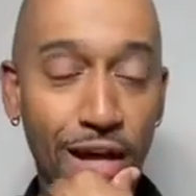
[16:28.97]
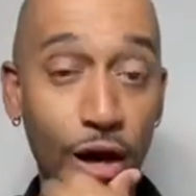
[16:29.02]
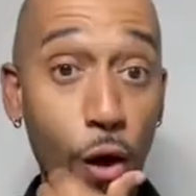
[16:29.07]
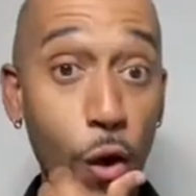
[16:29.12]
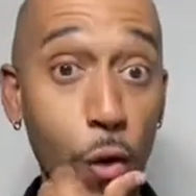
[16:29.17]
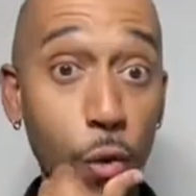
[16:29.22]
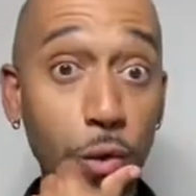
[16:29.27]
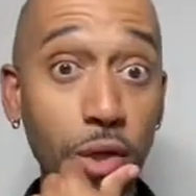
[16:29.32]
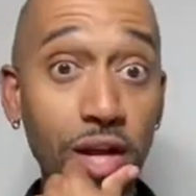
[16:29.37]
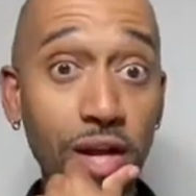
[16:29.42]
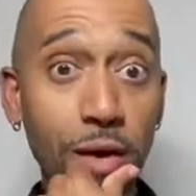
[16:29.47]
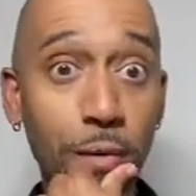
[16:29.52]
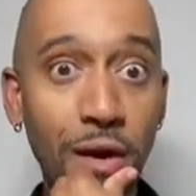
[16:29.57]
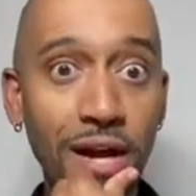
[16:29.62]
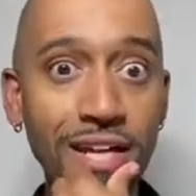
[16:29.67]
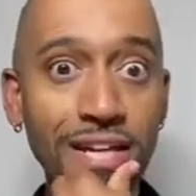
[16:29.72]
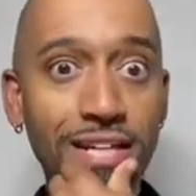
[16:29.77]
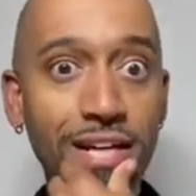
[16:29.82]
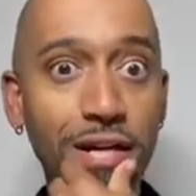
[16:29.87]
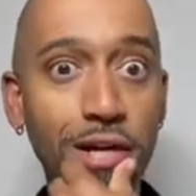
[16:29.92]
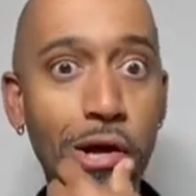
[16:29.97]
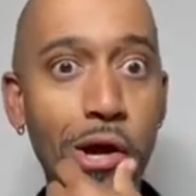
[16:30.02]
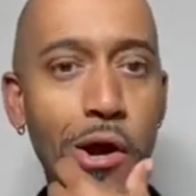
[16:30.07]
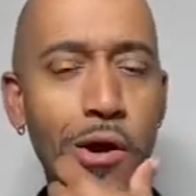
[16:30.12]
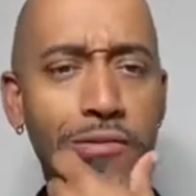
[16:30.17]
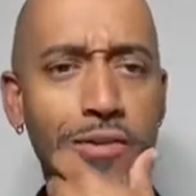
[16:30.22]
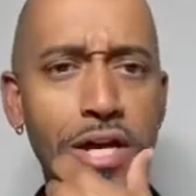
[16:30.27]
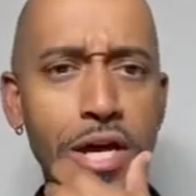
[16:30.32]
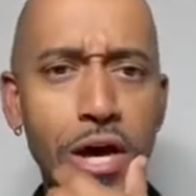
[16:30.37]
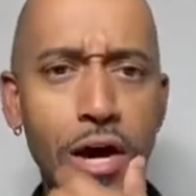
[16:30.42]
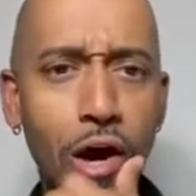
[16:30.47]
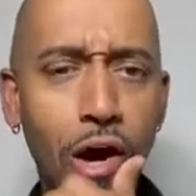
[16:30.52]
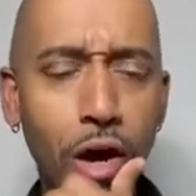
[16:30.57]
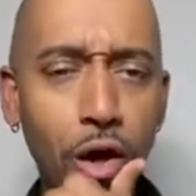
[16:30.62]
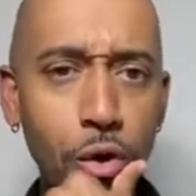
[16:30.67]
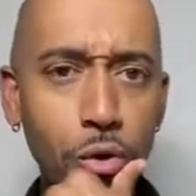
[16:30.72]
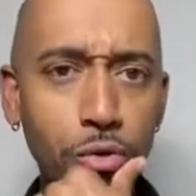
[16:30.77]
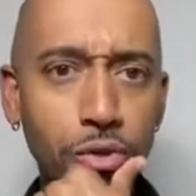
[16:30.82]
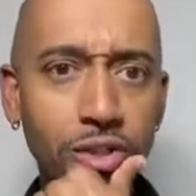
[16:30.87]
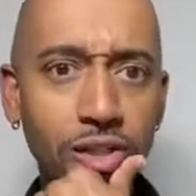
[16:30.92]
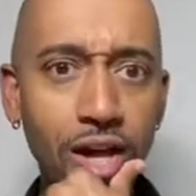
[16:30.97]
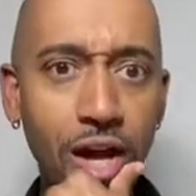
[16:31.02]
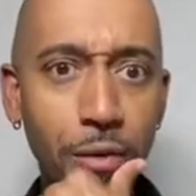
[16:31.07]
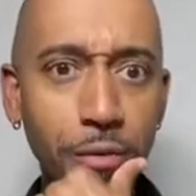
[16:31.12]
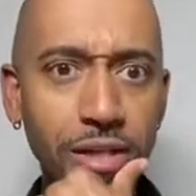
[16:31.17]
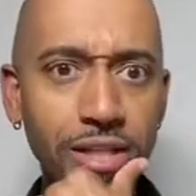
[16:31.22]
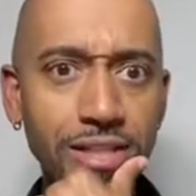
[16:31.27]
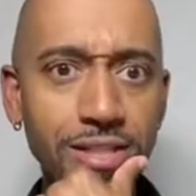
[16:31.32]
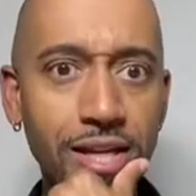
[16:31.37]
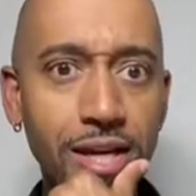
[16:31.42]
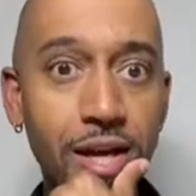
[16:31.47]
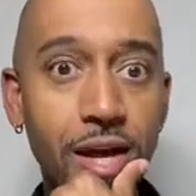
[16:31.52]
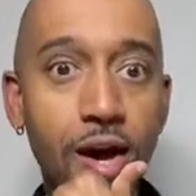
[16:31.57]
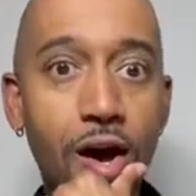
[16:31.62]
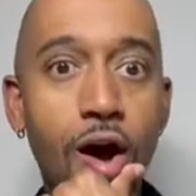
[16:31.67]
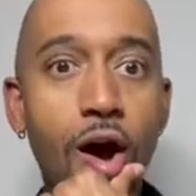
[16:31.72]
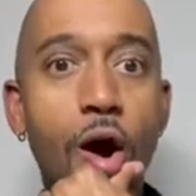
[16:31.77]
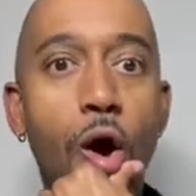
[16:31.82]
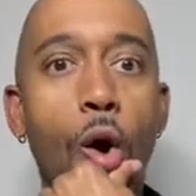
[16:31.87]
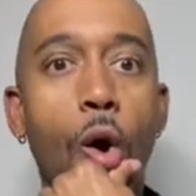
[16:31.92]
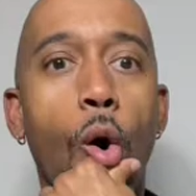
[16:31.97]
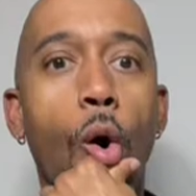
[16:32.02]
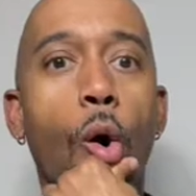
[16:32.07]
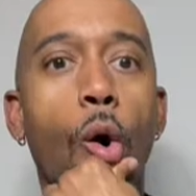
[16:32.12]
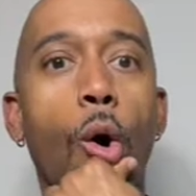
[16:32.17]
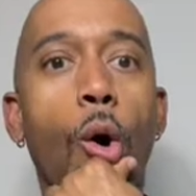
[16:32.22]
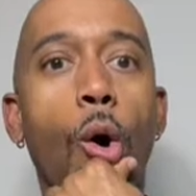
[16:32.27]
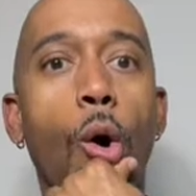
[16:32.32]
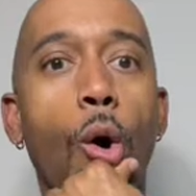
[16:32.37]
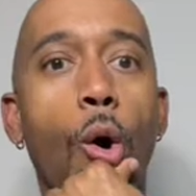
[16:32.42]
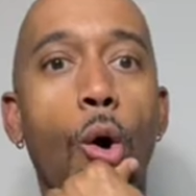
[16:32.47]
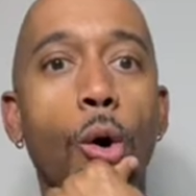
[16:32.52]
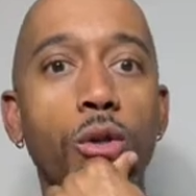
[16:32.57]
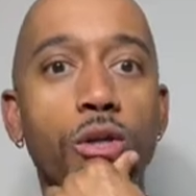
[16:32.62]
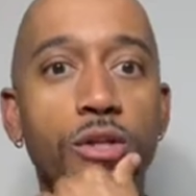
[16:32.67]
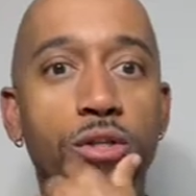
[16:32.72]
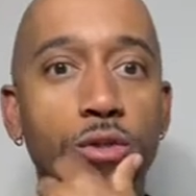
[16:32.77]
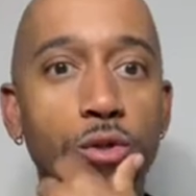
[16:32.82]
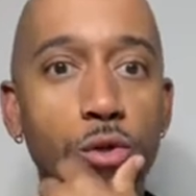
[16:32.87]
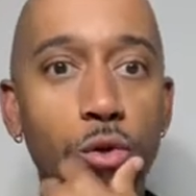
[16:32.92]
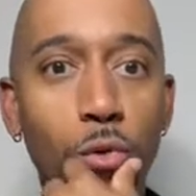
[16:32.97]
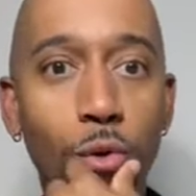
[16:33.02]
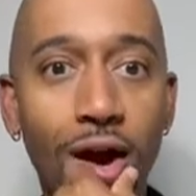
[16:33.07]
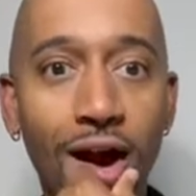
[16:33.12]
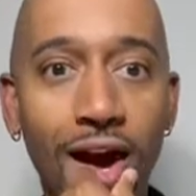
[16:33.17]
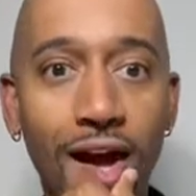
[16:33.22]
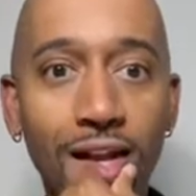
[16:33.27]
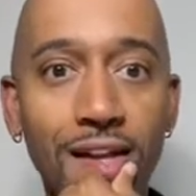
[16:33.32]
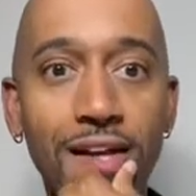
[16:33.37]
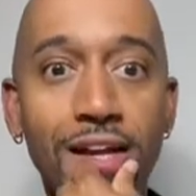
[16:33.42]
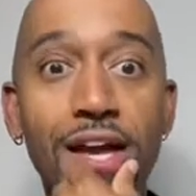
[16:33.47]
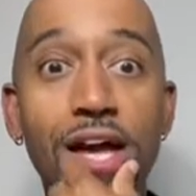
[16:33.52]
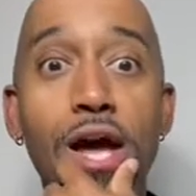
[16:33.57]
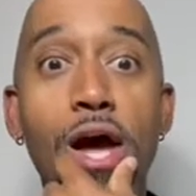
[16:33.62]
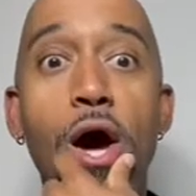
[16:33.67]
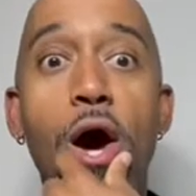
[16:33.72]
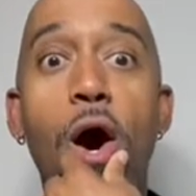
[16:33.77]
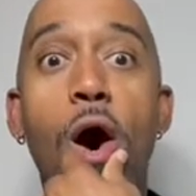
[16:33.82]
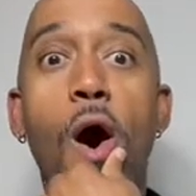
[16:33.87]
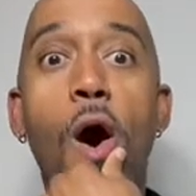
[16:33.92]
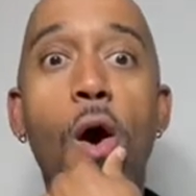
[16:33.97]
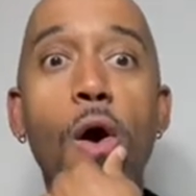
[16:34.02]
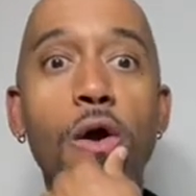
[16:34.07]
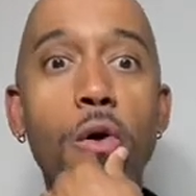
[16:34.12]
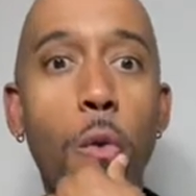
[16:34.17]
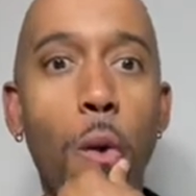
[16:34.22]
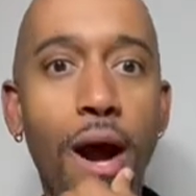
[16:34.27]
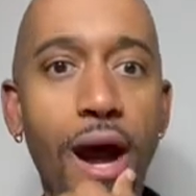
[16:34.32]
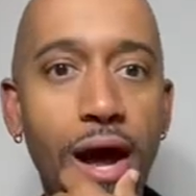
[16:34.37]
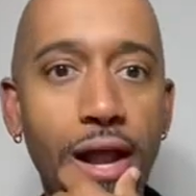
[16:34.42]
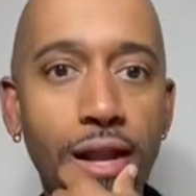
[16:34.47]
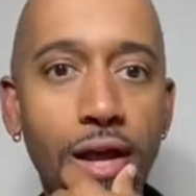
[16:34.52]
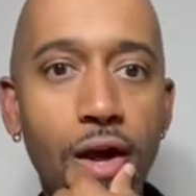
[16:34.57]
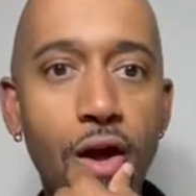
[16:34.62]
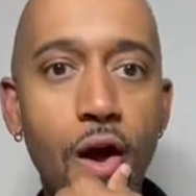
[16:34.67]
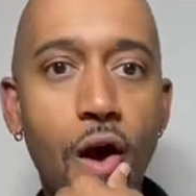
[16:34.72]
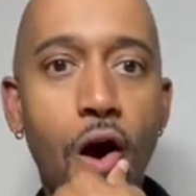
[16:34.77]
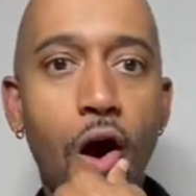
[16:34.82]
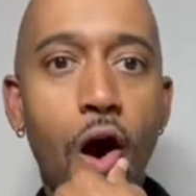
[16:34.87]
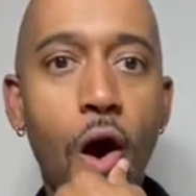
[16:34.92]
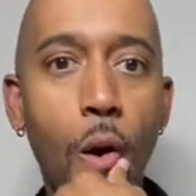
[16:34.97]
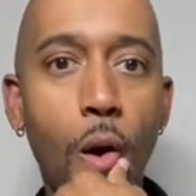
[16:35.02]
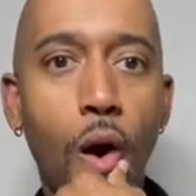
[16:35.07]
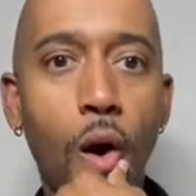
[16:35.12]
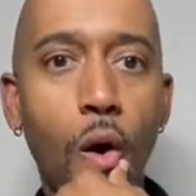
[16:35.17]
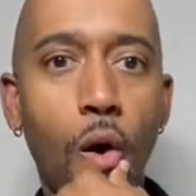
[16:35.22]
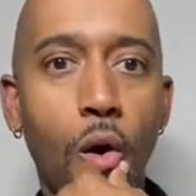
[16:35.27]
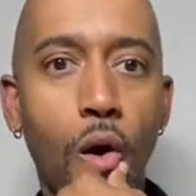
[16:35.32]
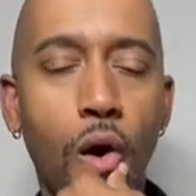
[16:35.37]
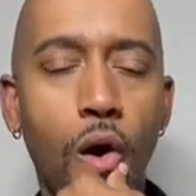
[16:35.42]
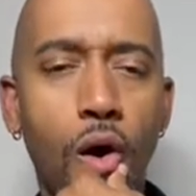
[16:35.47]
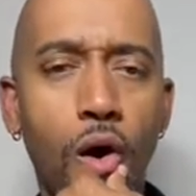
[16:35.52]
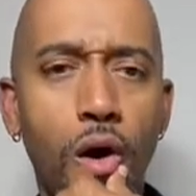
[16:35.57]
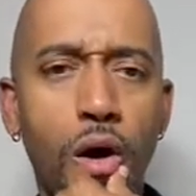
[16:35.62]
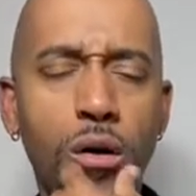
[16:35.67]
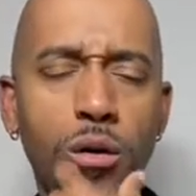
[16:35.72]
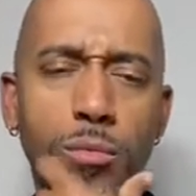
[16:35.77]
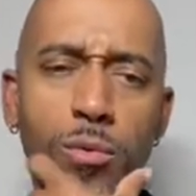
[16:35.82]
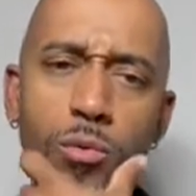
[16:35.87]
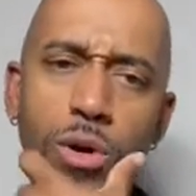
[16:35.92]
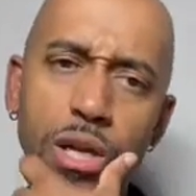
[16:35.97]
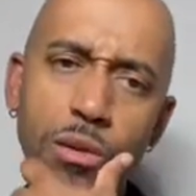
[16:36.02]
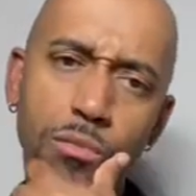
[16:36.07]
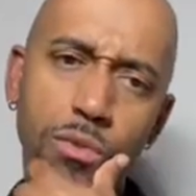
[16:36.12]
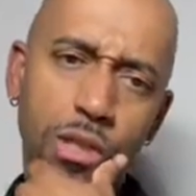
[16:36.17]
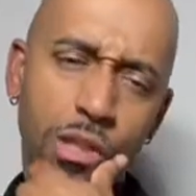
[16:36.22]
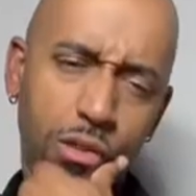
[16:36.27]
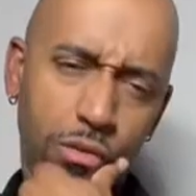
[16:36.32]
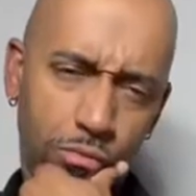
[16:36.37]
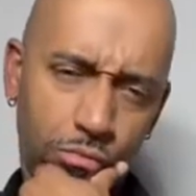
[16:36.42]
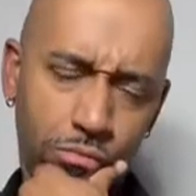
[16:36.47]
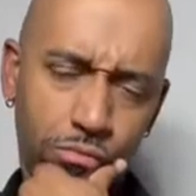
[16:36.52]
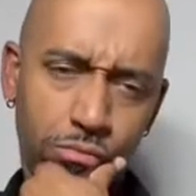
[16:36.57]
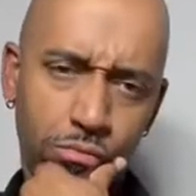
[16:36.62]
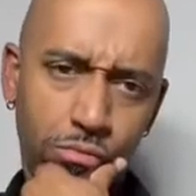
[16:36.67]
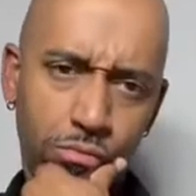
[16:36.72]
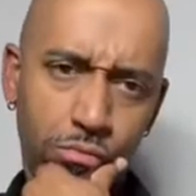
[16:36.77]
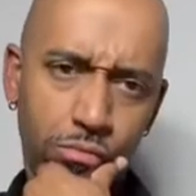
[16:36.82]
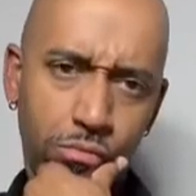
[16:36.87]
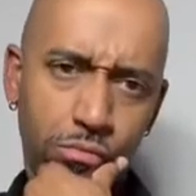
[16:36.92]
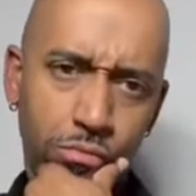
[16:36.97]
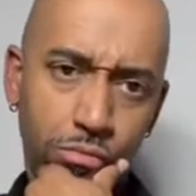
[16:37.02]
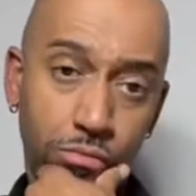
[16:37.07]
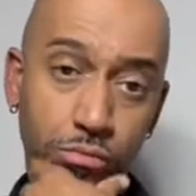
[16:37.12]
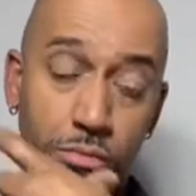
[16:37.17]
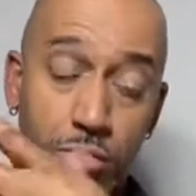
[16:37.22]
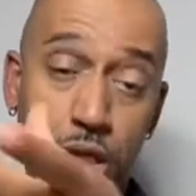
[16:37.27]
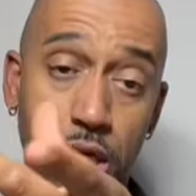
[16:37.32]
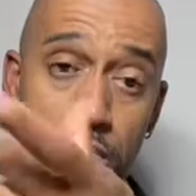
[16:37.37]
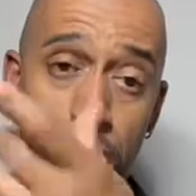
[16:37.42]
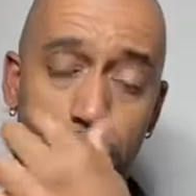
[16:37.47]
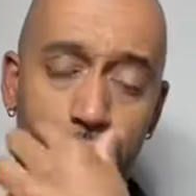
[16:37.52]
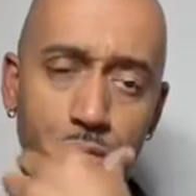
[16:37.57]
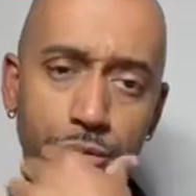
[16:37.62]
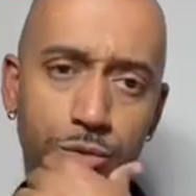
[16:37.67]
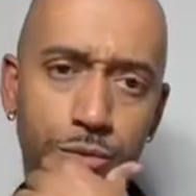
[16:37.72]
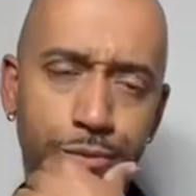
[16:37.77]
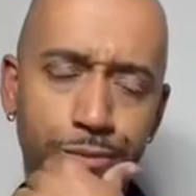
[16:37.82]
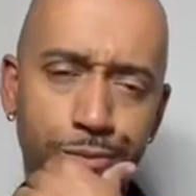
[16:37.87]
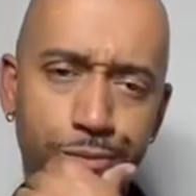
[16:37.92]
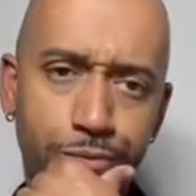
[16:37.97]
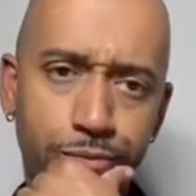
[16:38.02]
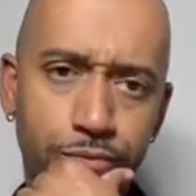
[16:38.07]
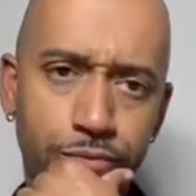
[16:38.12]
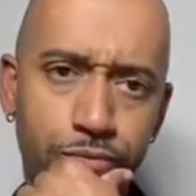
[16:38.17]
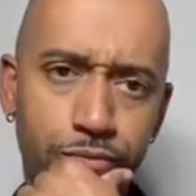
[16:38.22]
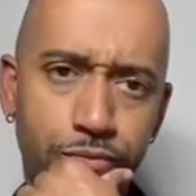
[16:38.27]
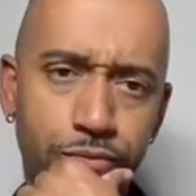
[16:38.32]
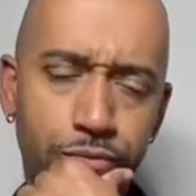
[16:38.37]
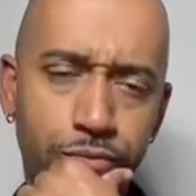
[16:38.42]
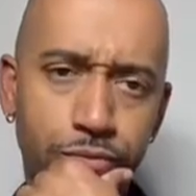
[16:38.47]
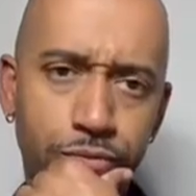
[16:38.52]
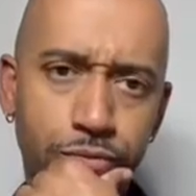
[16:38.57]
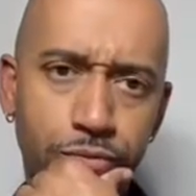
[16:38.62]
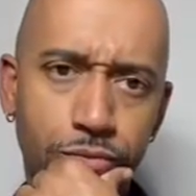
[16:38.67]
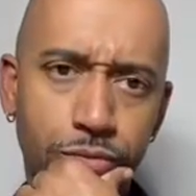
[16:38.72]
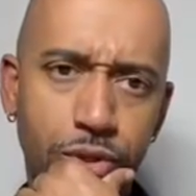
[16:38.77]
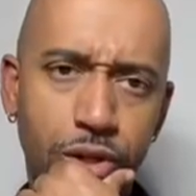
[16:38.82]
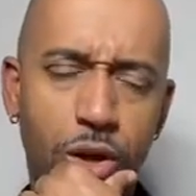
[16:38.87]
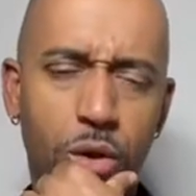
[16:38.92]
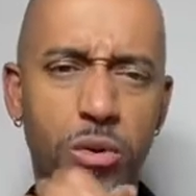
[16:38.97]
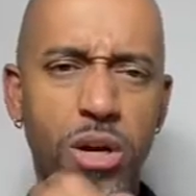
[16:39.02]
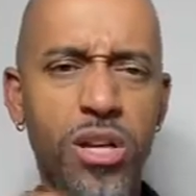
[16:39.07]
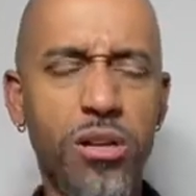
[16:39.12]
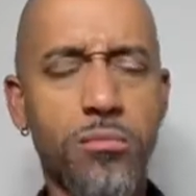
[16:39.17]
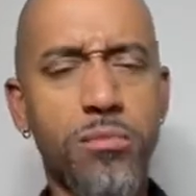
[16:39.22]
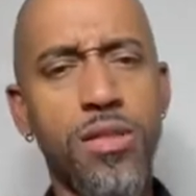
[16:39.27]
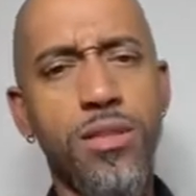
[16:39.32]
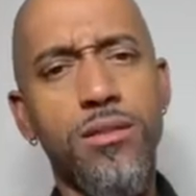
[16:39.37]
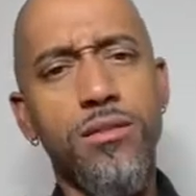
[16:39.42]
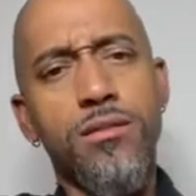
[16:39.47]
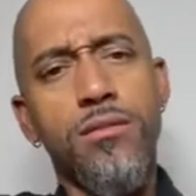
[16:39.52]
Oh, damn, why you cut it off? Oh, snap, what did he say? Oh, this dude wilding. Oh, he wilding. Oh, but wait a minute. That's true. Oh, wait a minute.